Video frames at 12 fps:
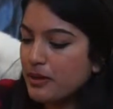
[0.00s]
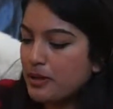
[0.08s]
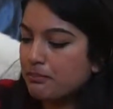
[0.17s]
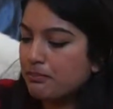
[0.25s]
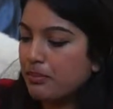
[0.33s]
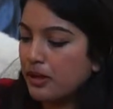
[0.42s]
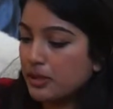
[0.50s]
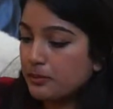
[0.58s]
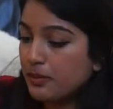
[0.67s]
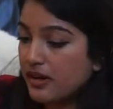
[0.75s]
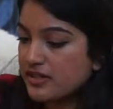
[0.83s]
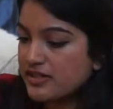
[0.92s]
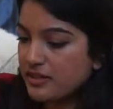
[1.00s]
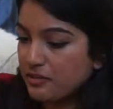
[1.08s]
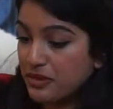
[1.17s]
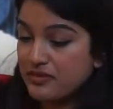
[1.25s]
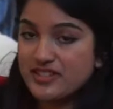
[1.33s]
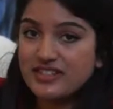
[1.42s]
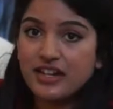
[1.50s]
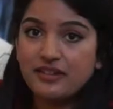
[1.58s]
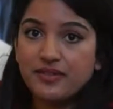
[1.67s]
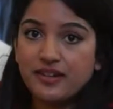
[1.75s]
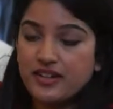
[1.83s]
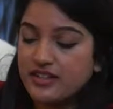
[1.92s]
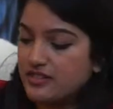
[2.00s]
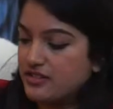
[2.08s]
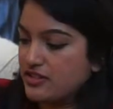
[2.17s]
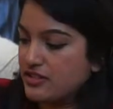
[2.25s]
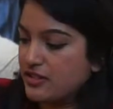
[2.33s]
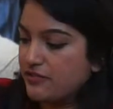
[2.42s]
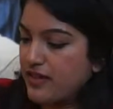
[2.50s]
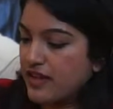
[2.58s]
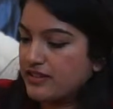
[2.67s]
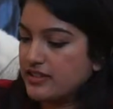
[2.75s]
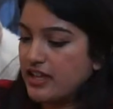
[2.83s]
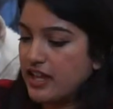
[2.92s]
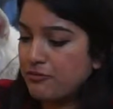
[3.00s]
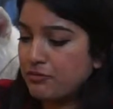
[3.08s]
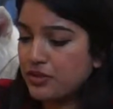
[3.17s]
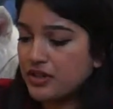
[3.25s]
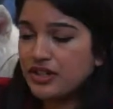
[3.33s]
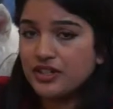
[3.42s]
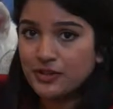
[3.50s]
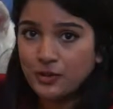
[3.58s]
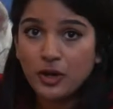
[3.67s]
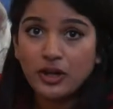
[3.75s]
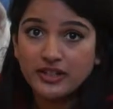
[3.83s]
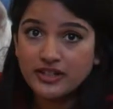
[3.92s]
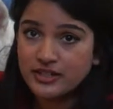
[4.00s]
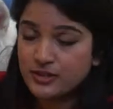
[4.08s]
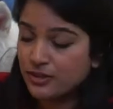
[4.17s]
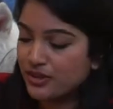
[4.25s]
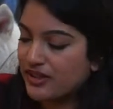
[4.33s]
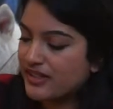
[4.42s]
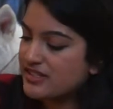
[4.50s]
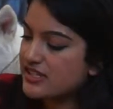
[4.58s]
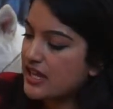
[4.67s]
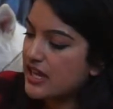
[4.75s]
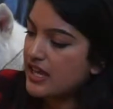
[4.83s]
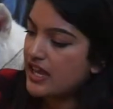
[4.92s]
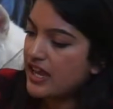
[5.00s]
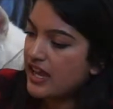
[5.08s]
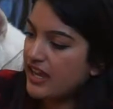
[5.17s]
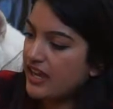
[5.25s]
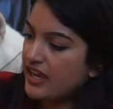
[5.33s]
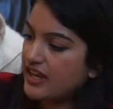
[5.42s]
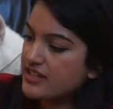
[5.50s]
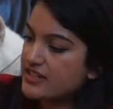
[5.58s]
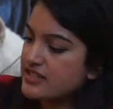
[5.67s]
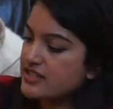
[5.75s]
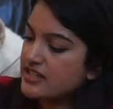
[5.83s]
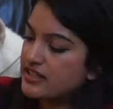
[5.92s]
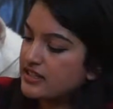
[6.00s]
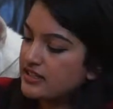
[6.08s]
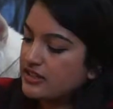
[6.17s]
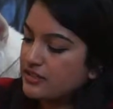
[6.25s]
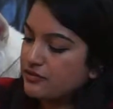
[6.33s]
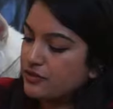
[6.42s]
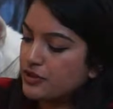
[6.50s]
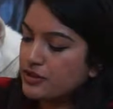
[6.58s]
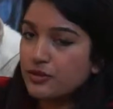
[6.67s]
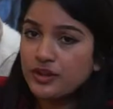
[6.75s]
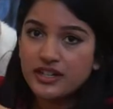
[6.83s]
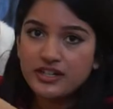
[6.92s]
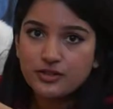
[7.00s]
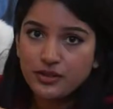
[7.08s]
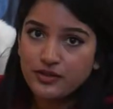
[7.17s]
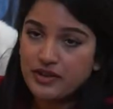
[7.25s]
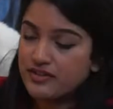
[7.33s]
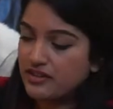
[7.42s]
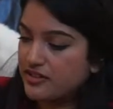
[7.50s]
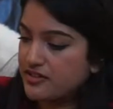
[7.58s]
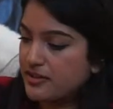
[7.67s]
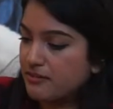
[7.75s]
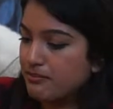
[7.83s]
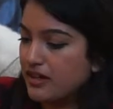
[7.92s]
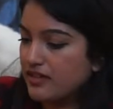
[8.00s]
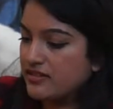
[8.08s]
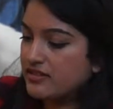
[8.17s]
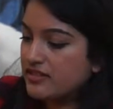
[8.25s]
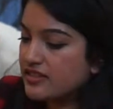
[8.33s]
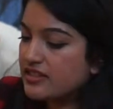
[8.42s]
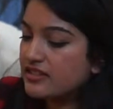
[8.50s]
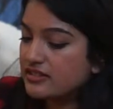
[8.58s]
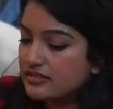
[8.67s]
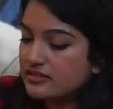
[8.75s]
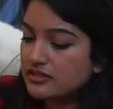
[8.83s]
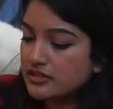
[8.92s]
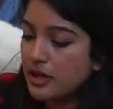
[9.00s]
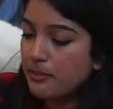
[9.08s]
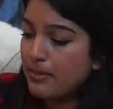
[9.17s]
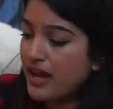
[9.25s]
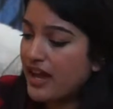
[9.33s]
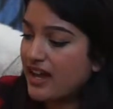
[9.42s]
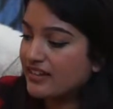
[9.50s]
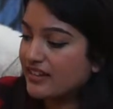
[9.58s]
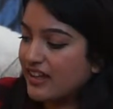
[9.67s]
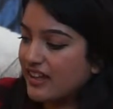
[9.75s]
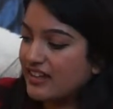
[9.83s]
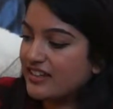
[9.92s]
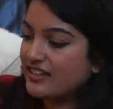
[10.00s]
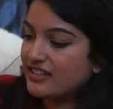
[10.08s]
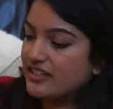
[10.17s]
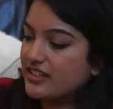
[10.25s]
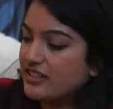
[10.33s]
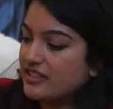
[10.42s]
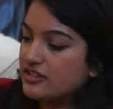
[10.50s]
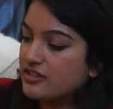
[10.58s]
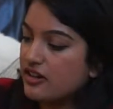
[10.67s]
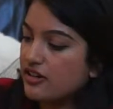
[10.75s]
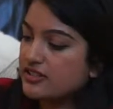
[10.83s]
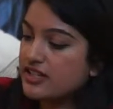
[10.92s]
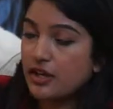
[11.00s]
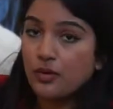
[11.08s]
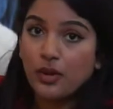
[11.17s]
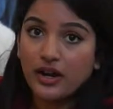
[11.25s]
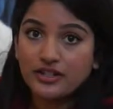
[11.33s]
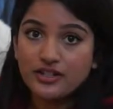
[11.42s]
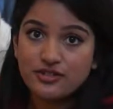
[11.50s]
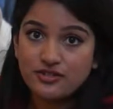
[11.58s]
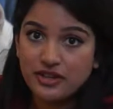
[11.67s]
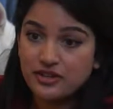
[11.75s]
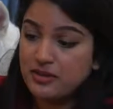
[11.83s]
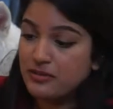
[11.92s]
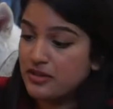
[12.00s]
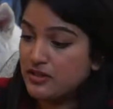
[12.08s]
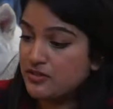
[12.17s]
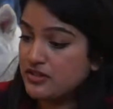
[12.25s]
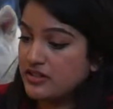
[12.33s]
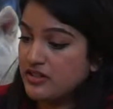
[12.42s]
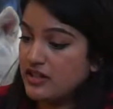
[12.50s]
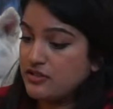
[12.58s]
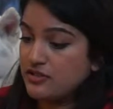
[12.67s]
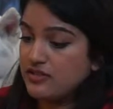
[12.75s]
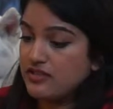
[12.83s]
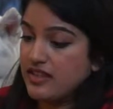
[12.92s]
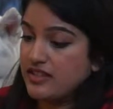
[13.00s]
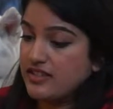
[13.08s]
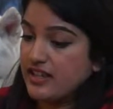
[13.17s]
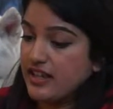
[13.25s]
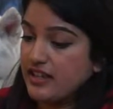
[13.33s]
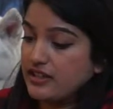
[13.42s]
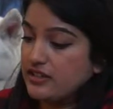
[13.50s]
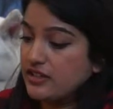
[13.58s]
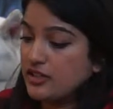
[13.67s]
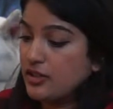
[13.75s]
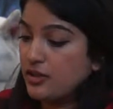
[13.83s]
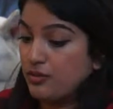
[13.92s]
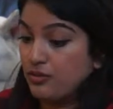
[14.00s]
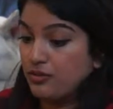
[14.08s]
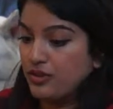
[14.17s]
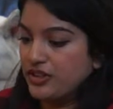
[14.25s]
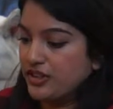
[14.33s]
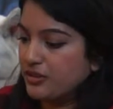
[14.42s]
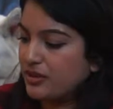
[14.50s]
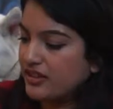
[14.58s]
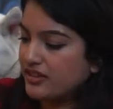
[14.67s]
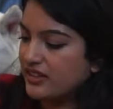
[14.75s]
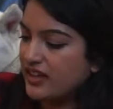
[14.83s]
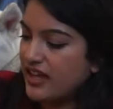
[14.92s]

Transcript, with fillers: about BarkBox that we've discovered is just the fact that they have pretty good quality toys. And for 20 to $25 a month, they're not bad. Like, the dogs take a while to shred them and usually they shred things like really quickly